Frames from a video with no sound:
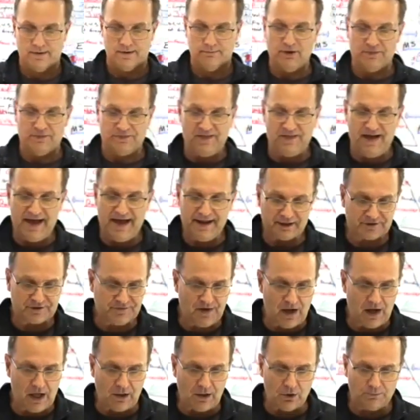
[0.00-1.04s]
But that is
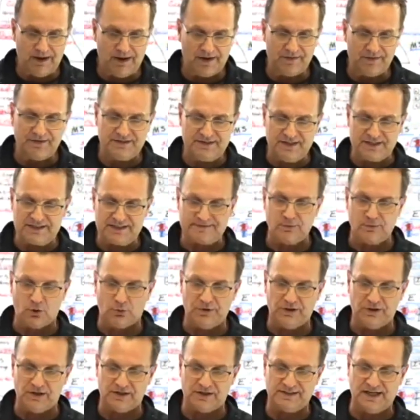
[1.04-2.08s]
followed by the dismal
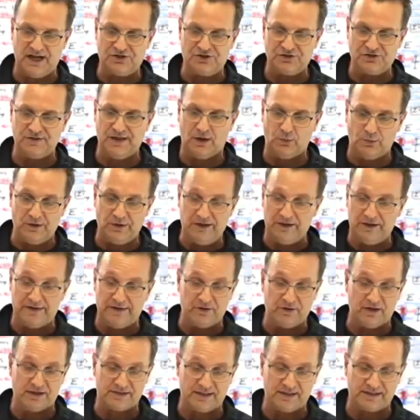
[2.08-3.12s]
realization that we live
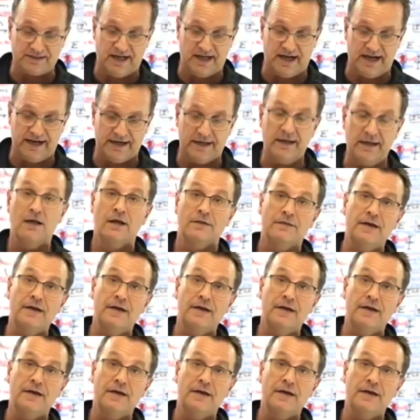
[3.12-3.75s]
in a society